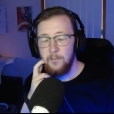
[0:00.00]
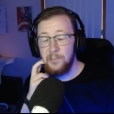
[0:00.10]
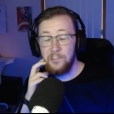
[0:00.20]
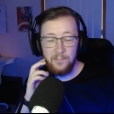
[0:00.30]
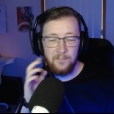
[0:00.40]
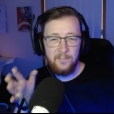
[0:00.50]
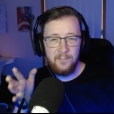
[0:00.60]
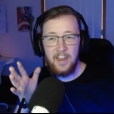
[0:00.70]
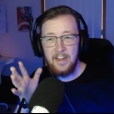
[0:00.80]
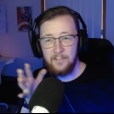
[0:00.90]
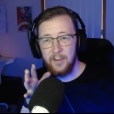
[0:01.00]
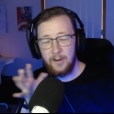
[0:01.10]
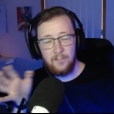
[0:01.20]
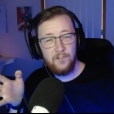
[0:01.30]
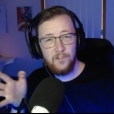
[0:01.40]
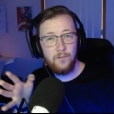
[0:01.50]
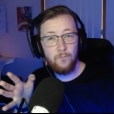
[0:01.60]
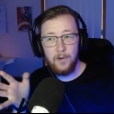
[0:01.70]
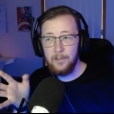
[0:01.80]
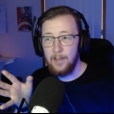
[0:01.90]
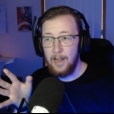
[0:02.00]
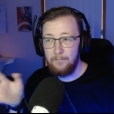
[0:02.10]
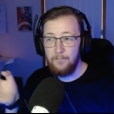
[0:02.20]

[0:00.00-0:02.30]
which sounds like just a real life